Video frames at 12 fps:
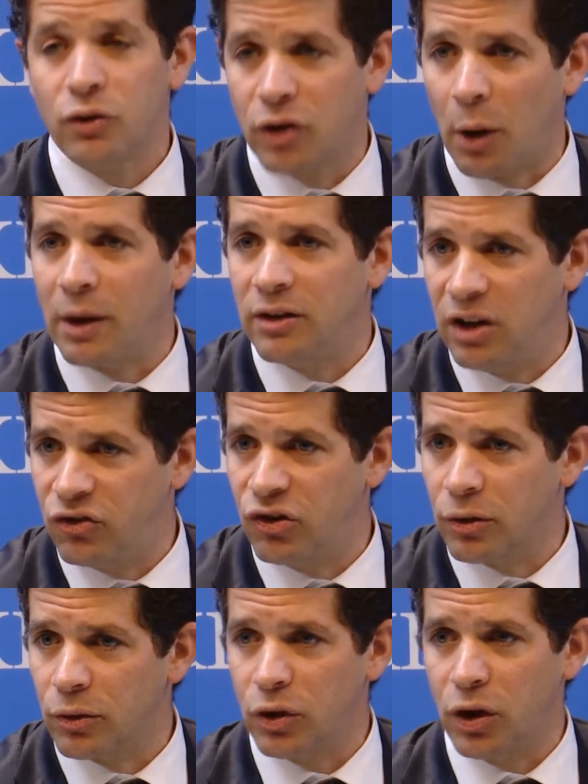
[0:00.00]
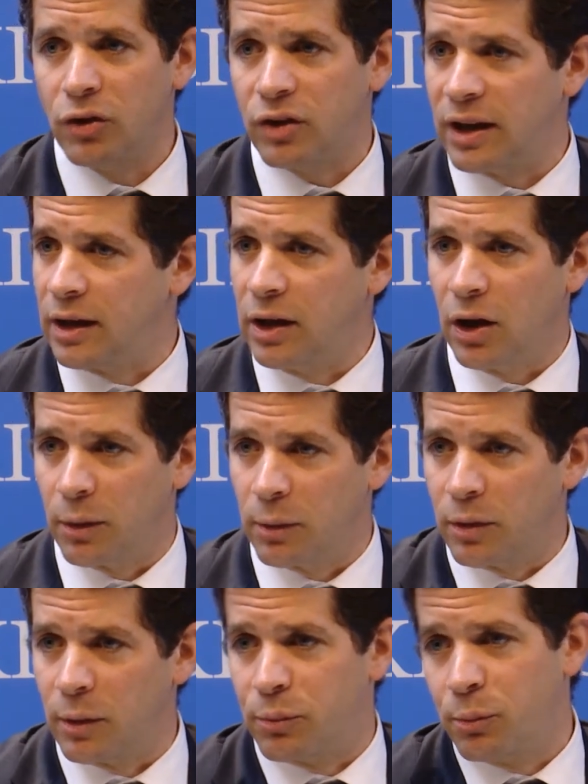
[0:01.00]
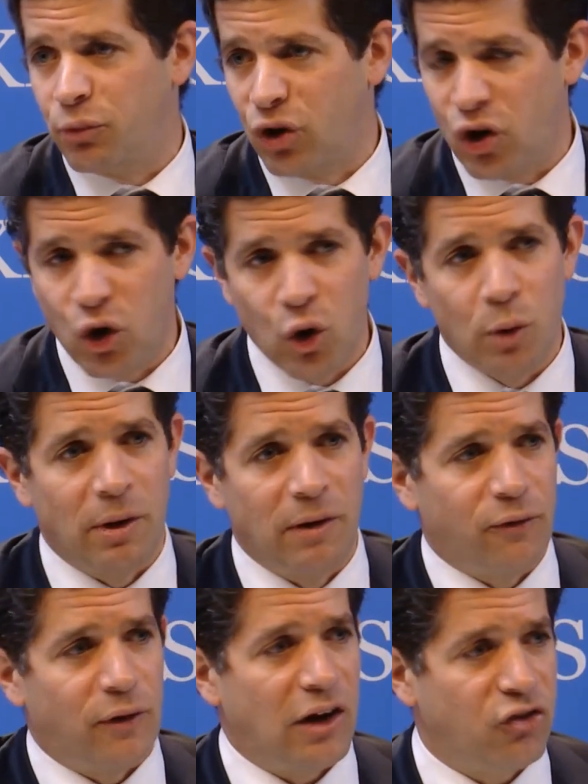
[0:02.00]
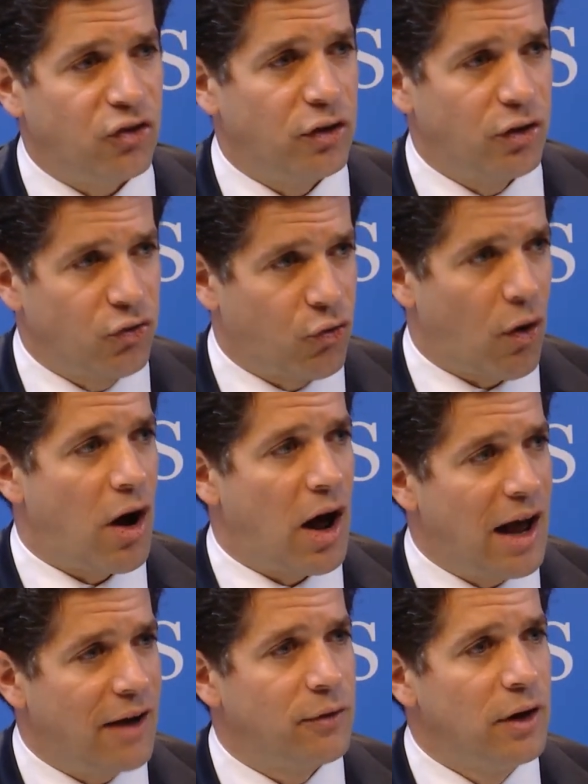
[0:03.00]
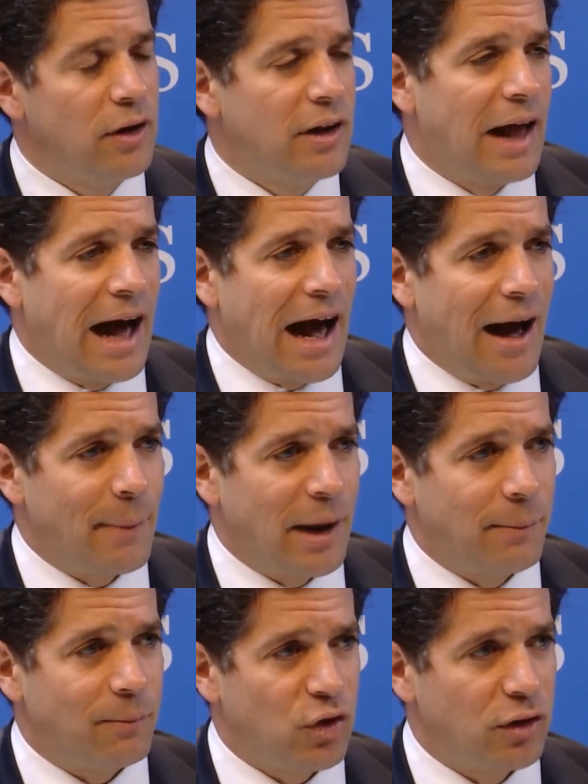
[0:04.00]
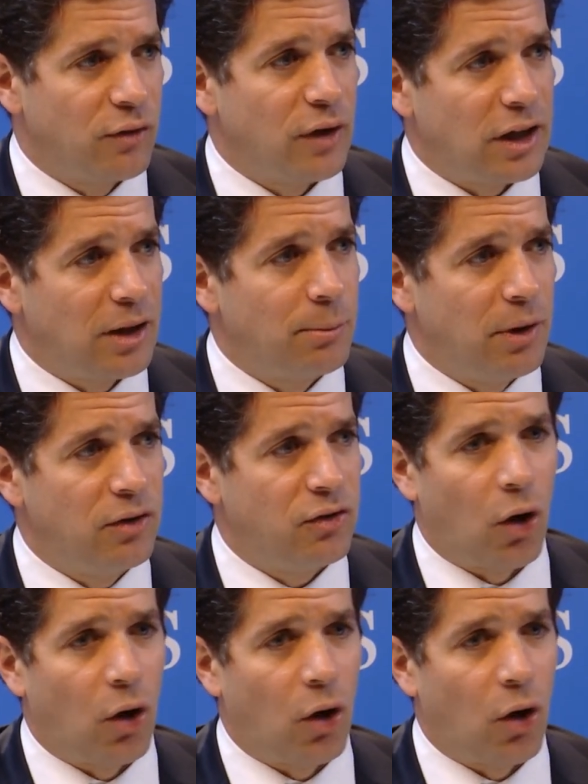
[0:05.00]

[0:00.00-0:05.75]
going digital, using the procurement function to drive and the development